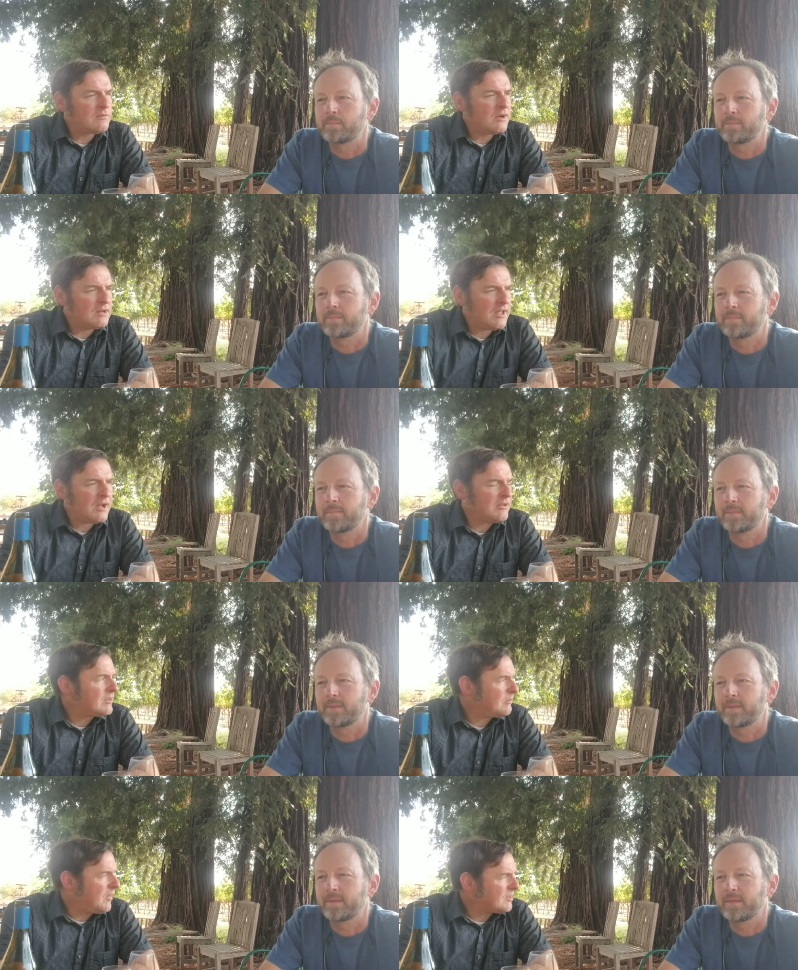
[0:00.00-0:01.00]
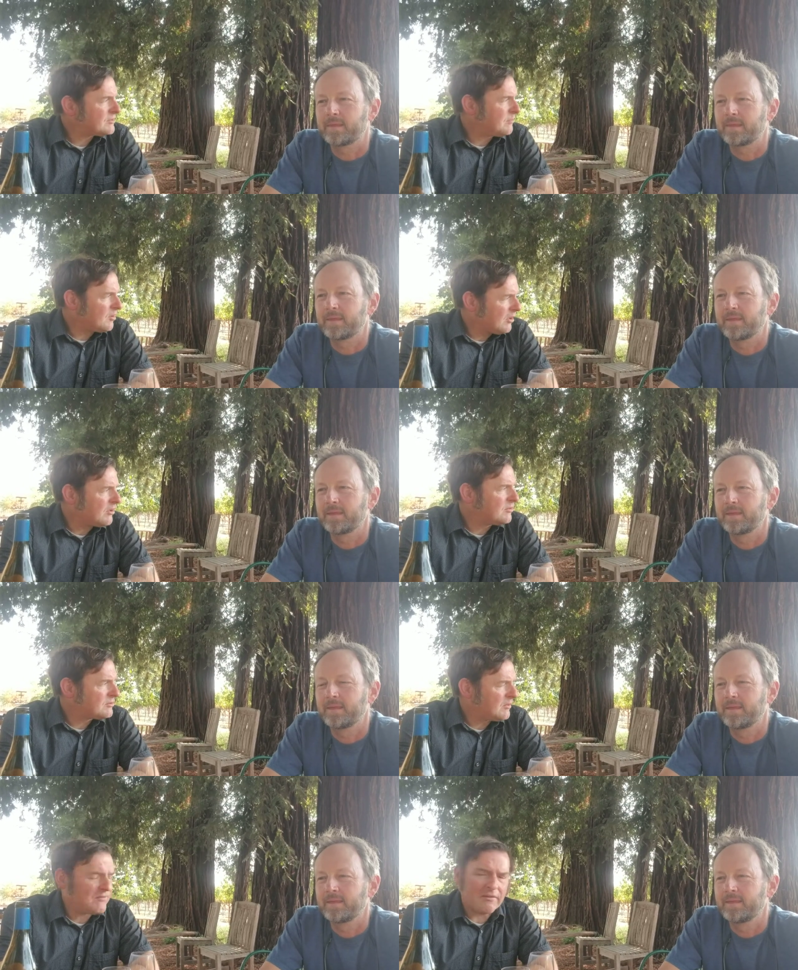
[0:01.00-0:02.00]
Speaker 1: right now that the best
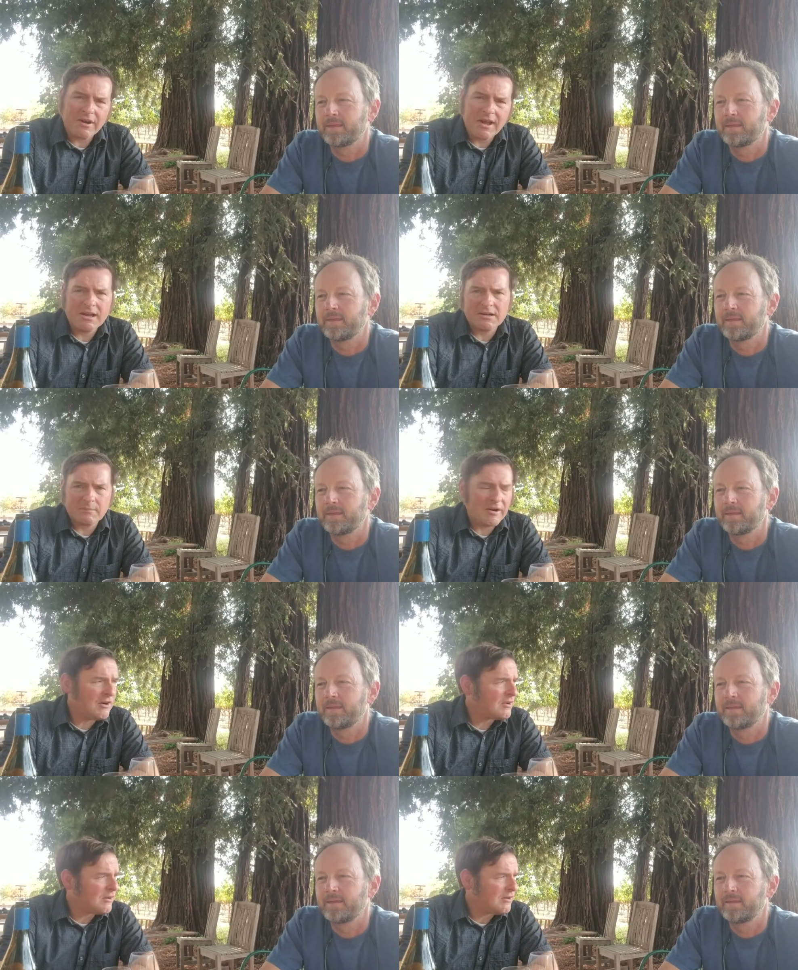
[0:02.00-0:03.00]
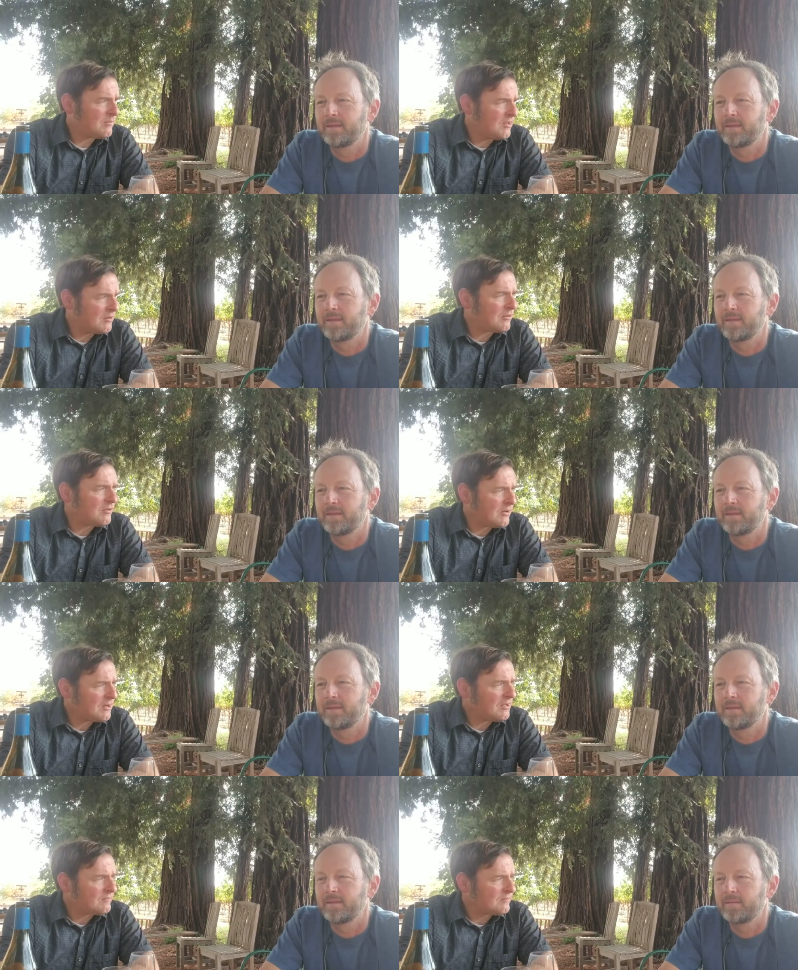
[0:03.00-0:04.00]
Merlots we've ever had in America are being grown
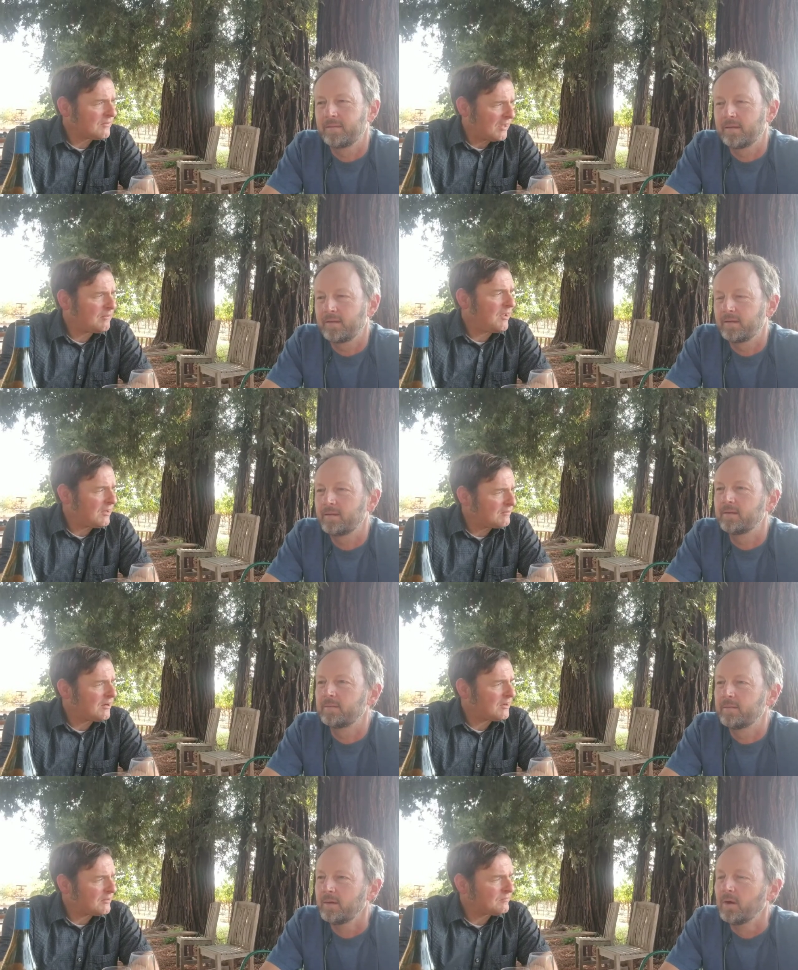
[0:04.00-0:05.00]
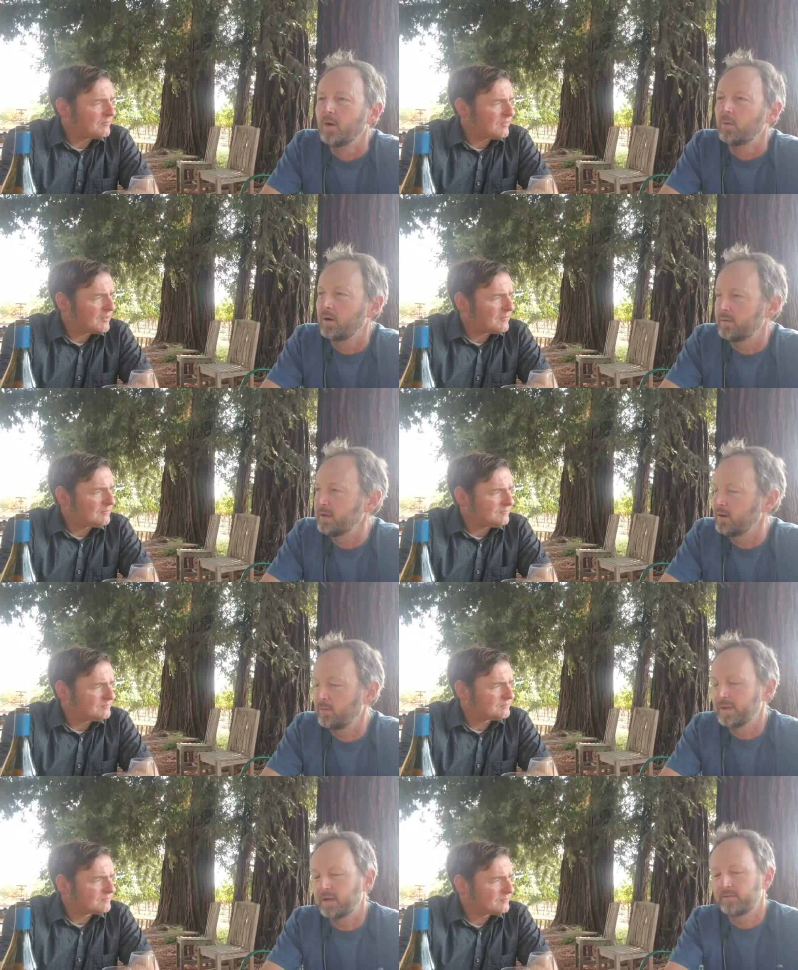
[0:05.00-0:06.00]
right now and made right now.
Speaker 2: Well, you
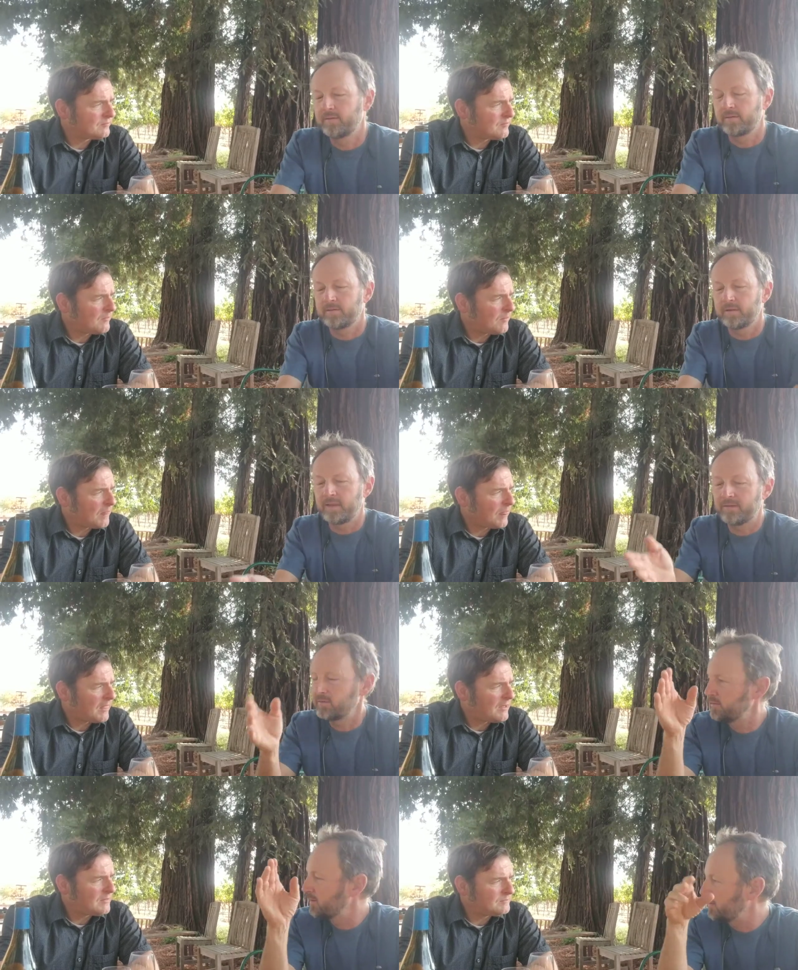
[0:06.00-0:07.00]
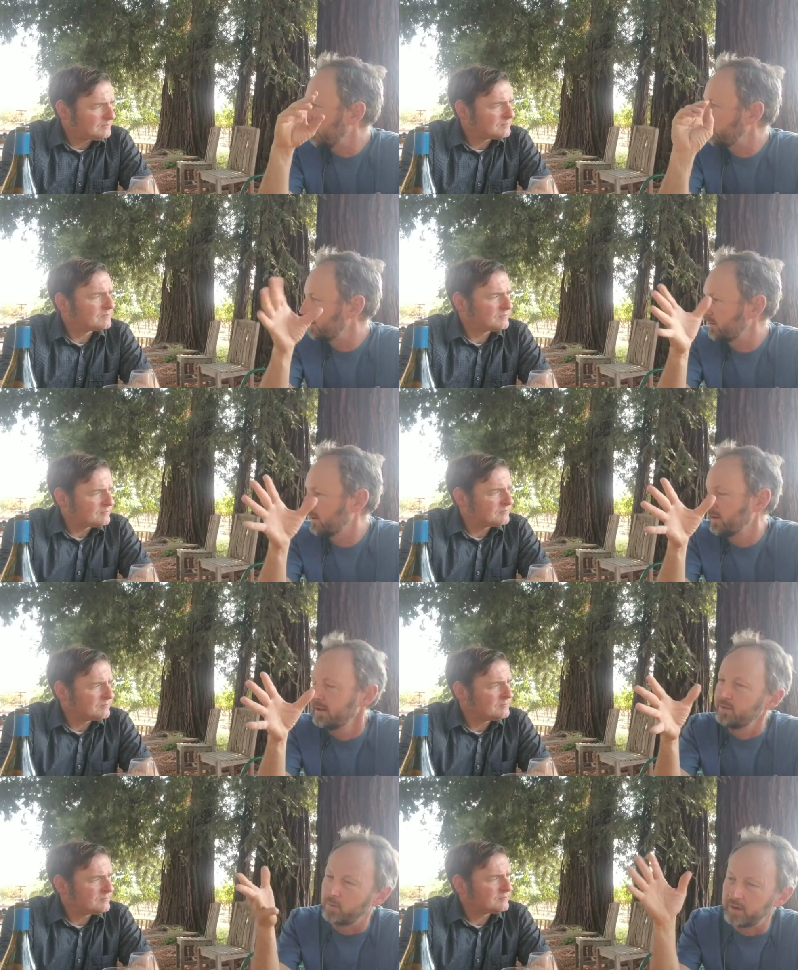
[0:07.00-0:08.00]
know, because since after Sideways
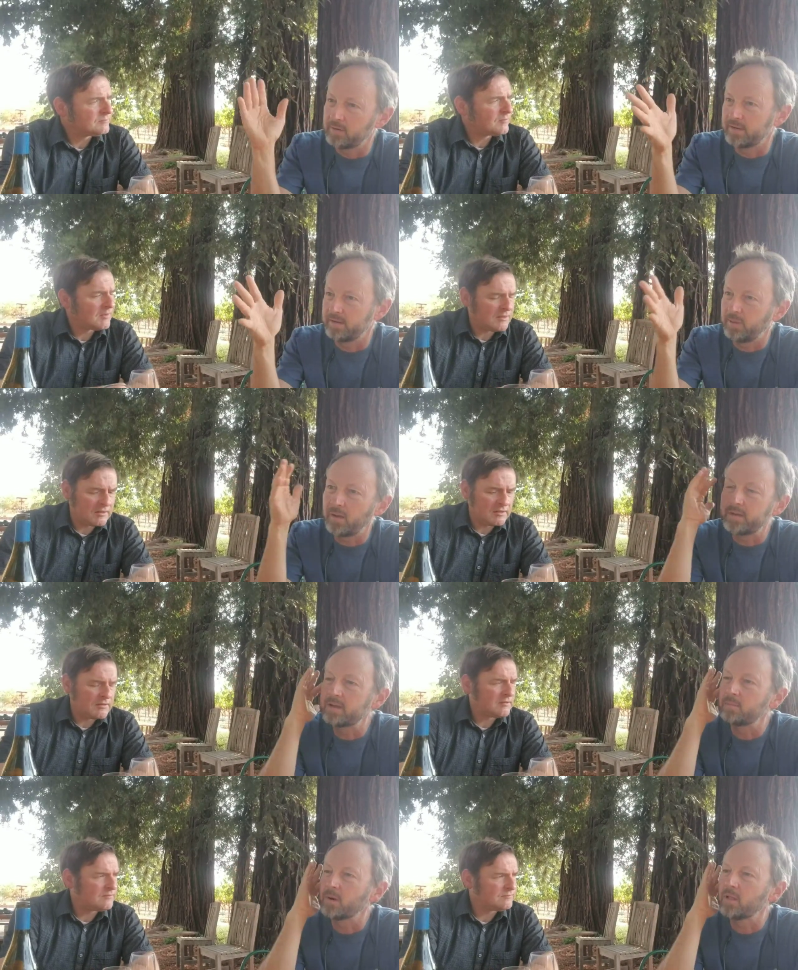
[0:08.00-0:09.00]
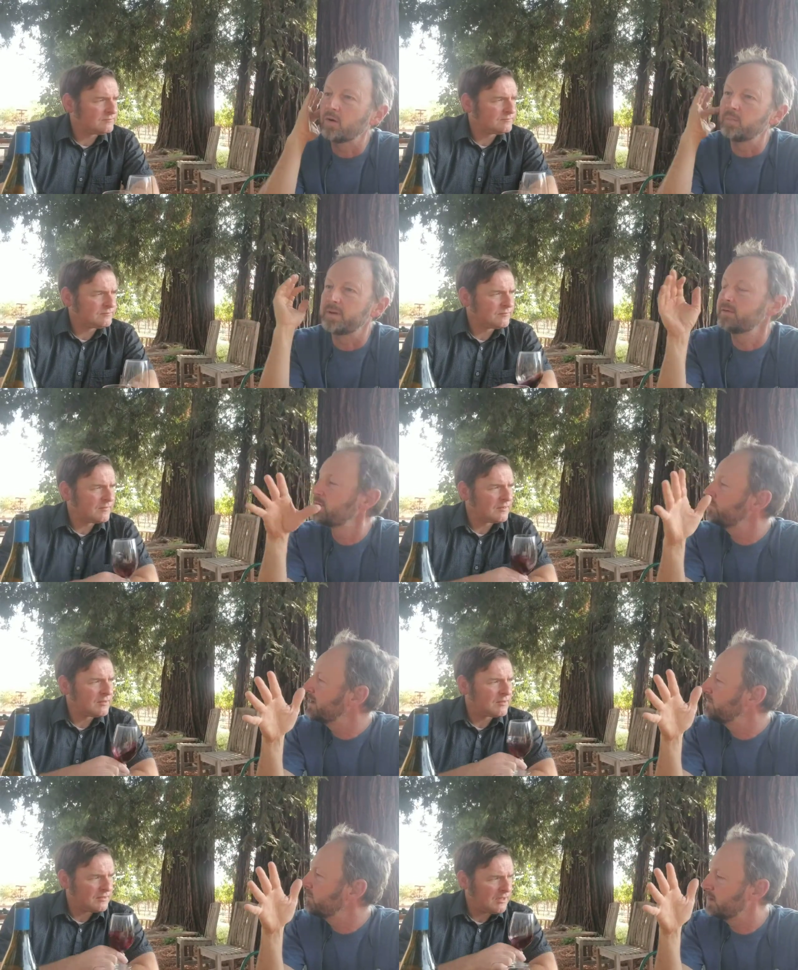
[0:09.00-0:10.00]
weirdly probably did Merlot a bit of a
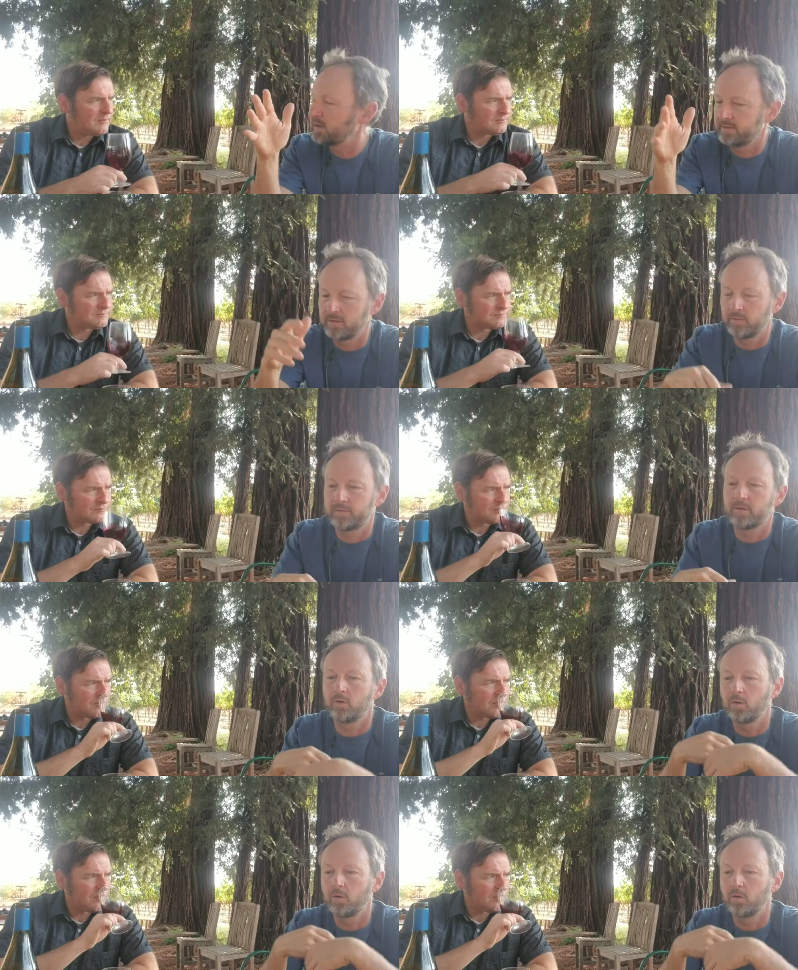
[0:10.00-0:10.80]
favor because yeah. it was so